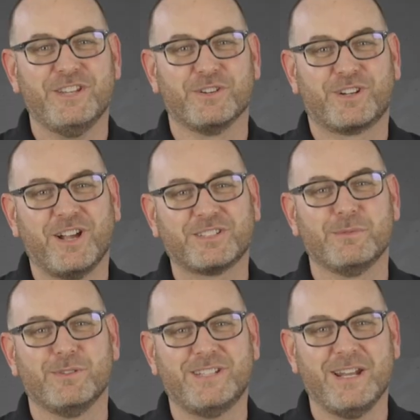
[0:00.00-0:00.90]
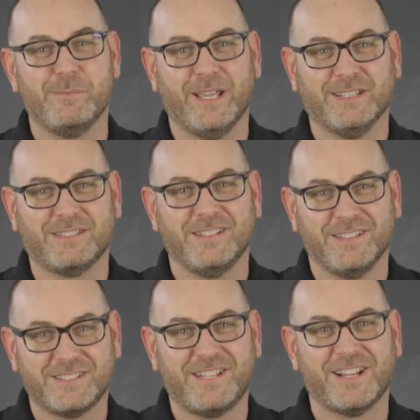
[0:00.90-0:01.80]
is your customer database.
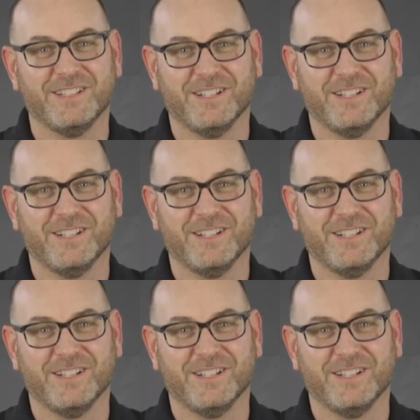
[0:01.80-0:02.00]
Let's take a